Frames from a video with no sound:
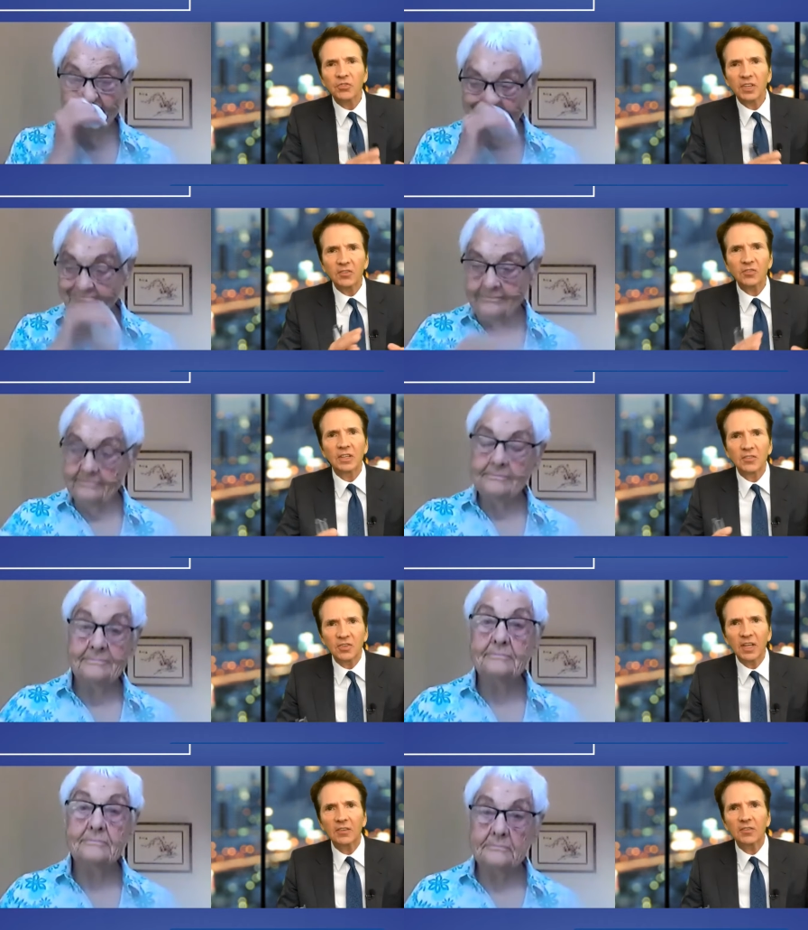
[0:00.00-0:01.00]

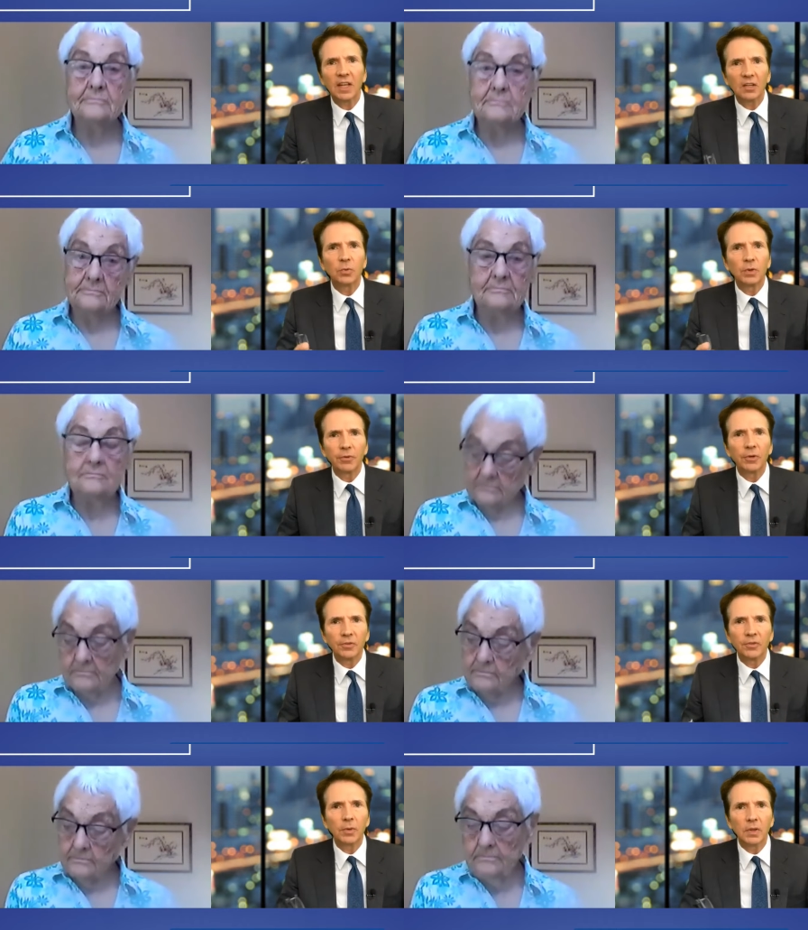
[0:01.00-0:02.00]
Speaker 1: 666 that's
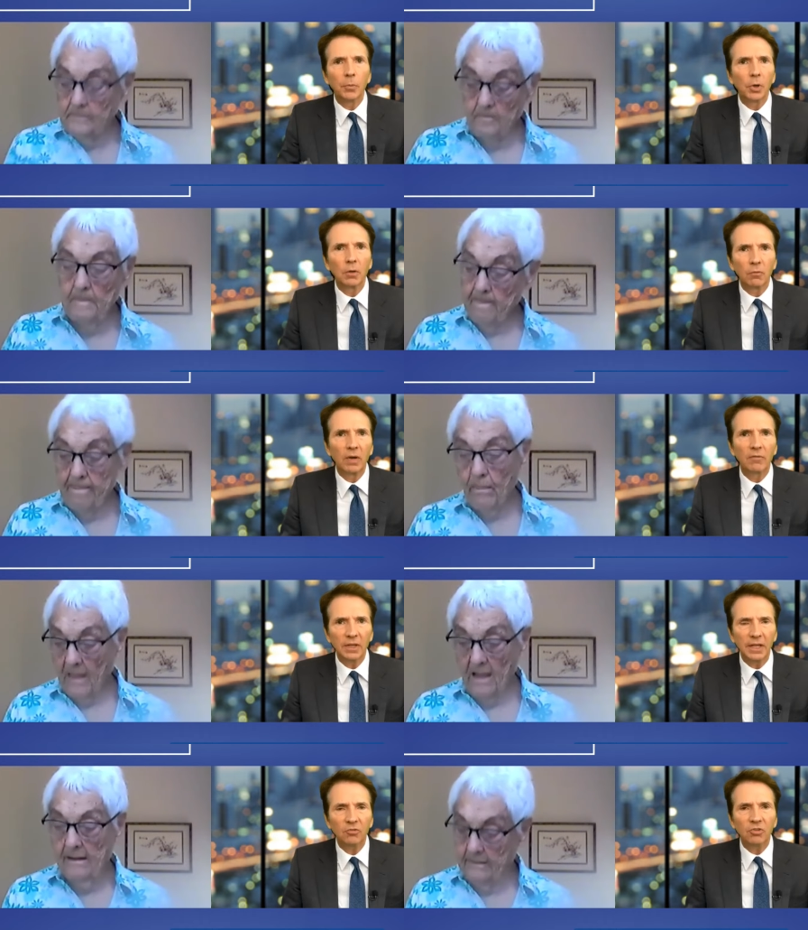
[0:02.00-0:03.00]
referred to in the book of
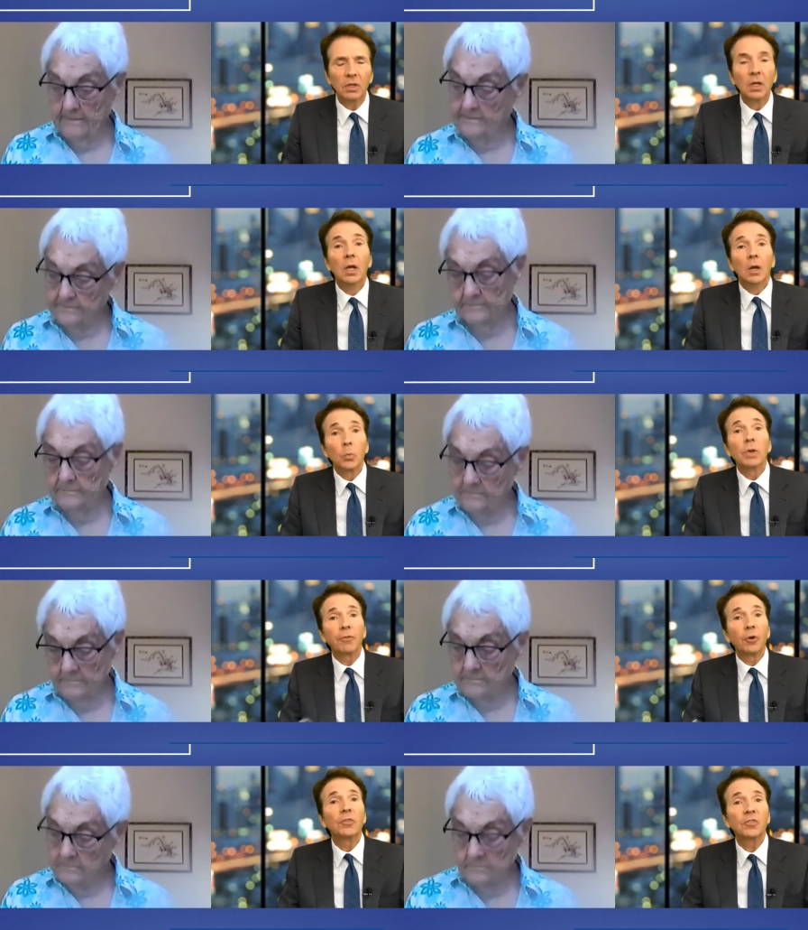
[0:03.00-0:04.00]
Revelation
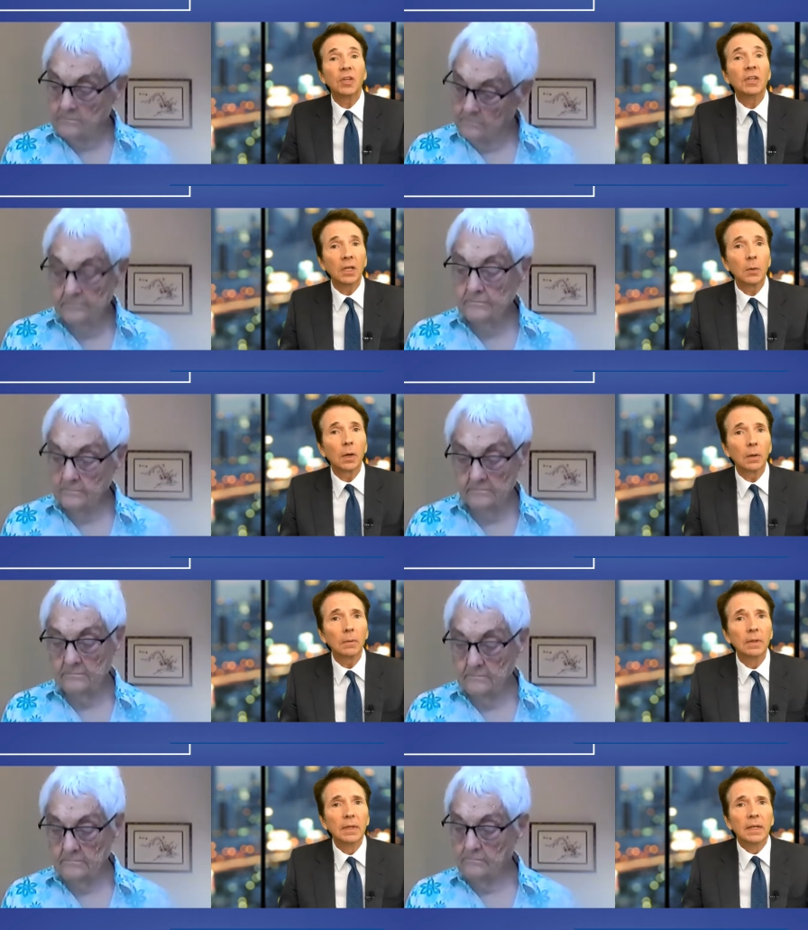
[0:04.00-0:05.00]
refers to
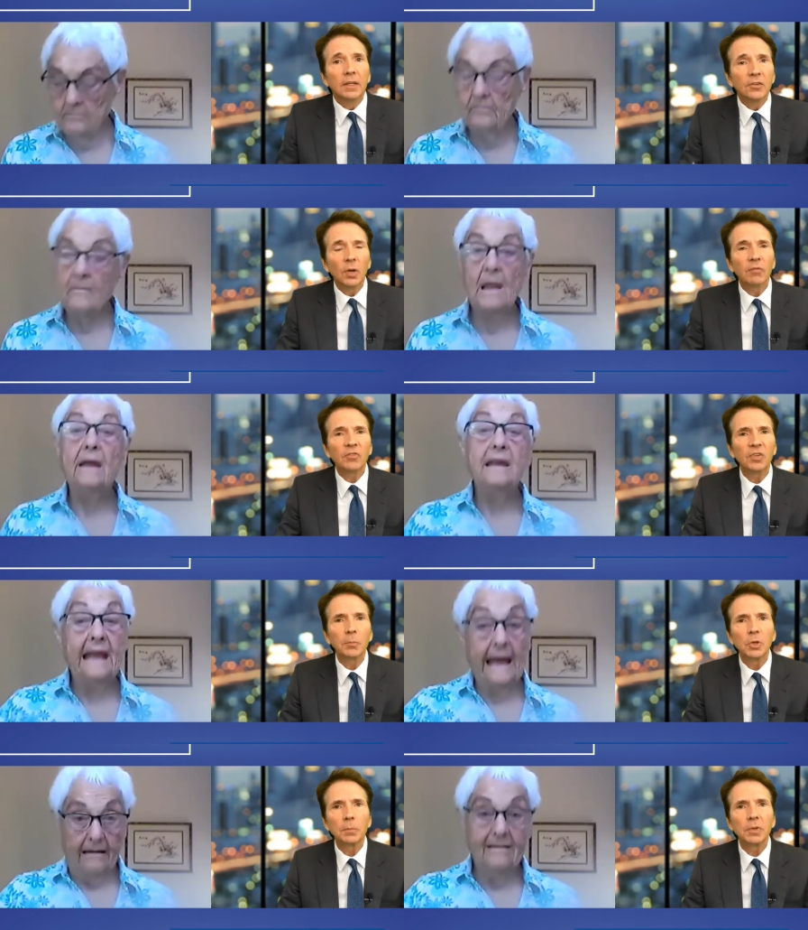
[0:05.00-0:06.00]
Nero. Do you have a
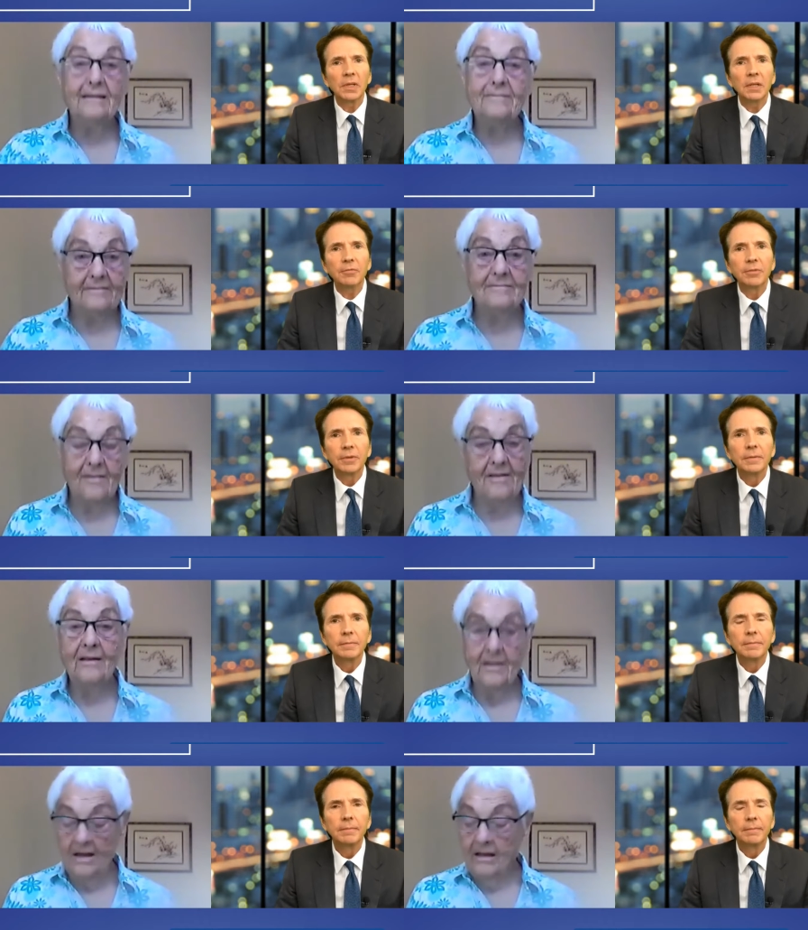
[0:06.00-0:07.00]
similar yeah.
Speaker 2: belief?
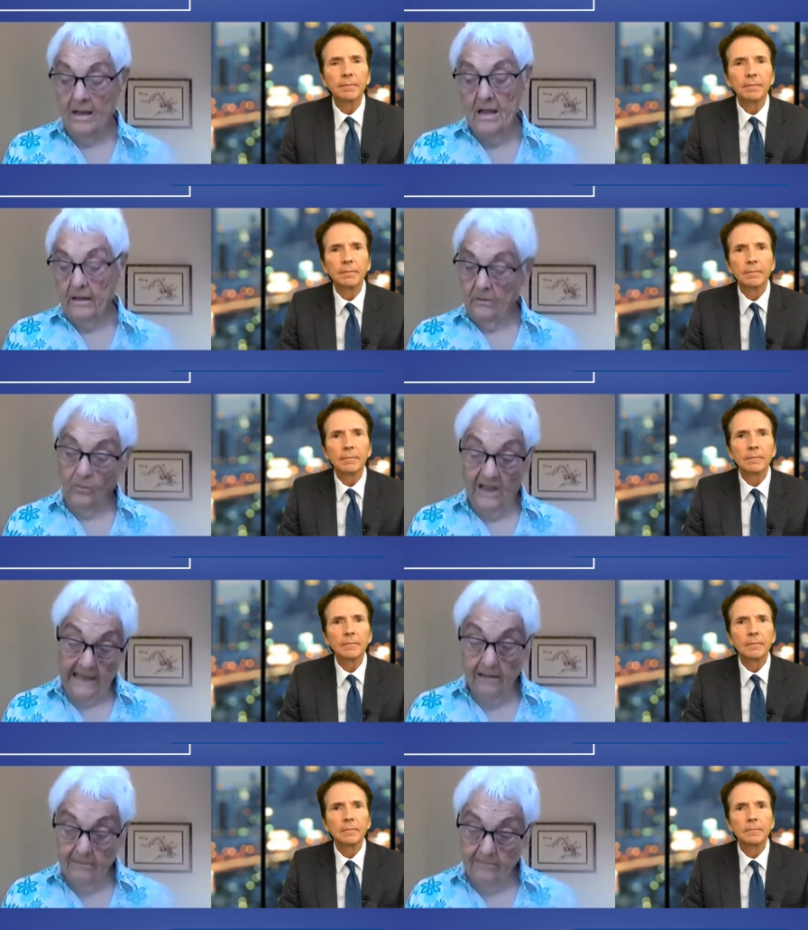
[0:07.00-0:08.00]

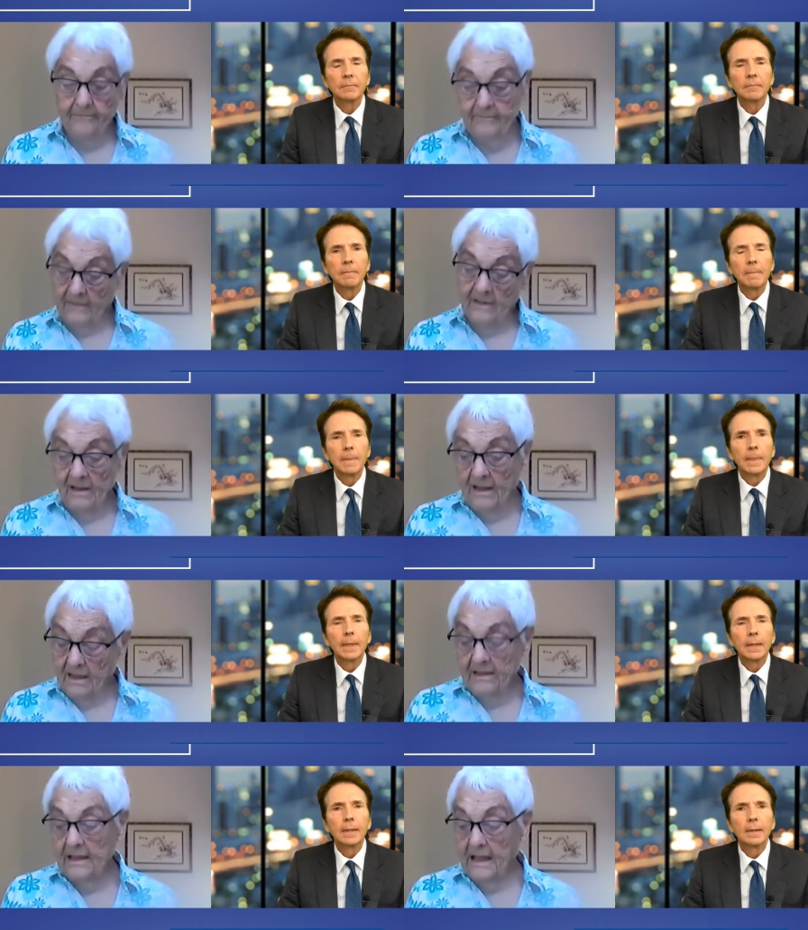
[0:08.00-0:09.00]
Well,
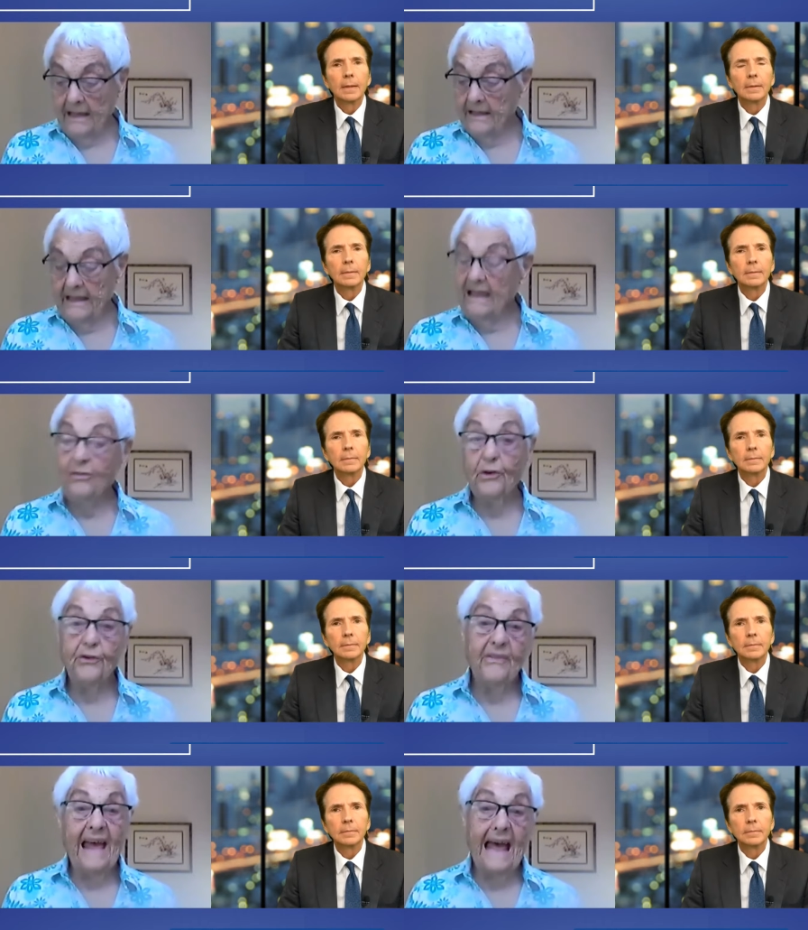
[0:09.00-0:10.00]

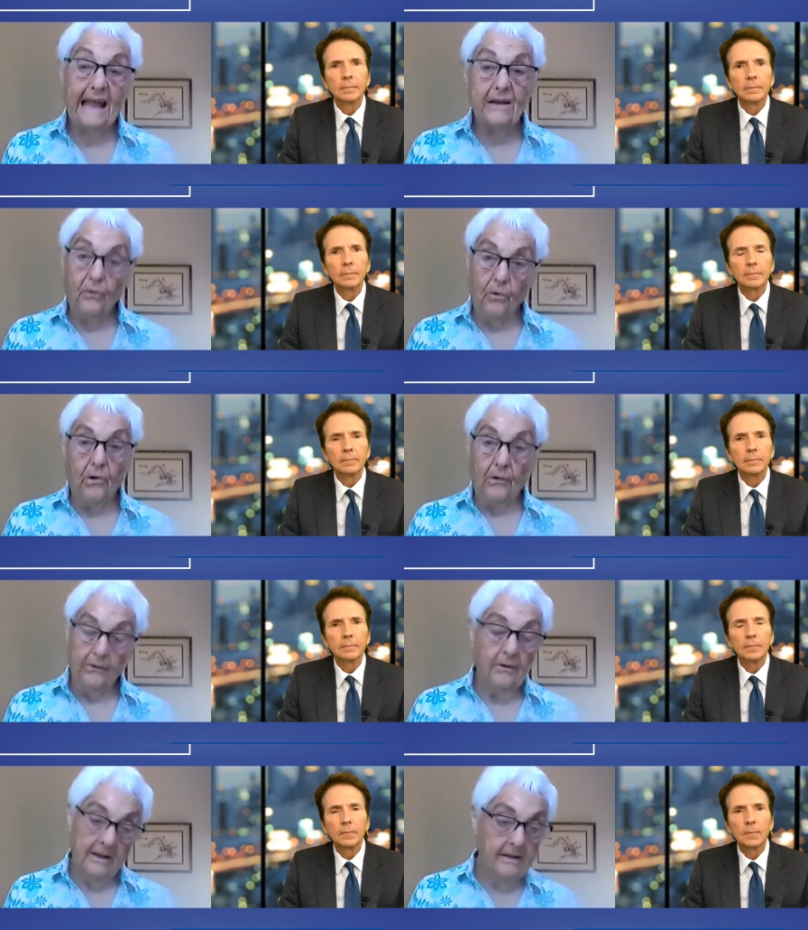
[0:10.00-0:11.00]
either that
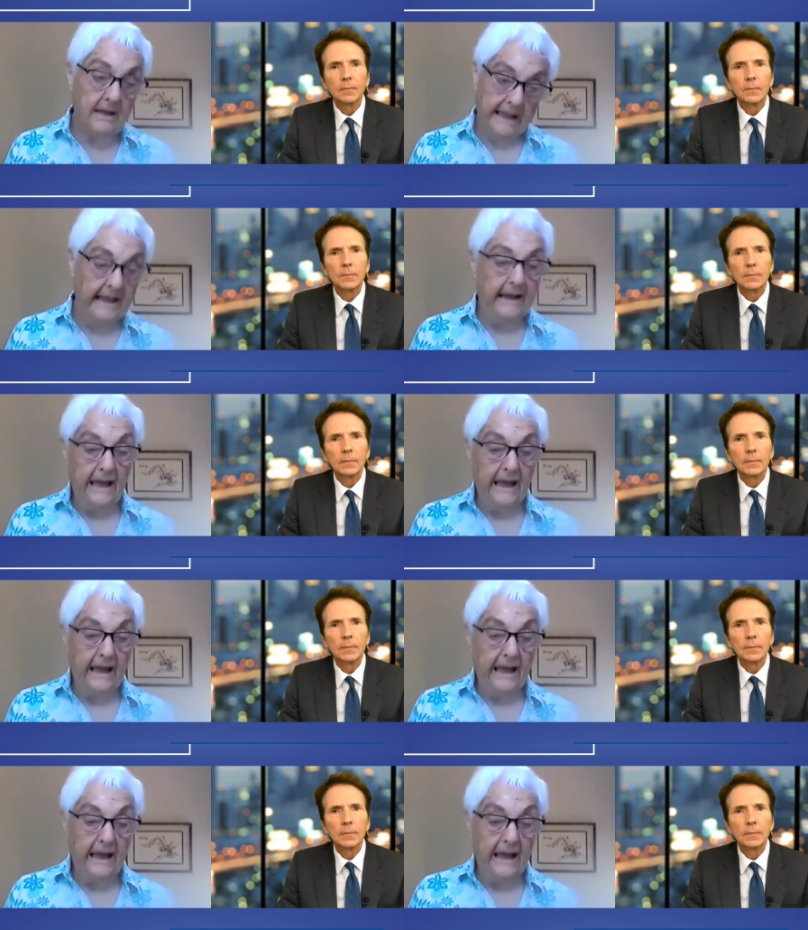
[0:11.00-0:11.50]
or an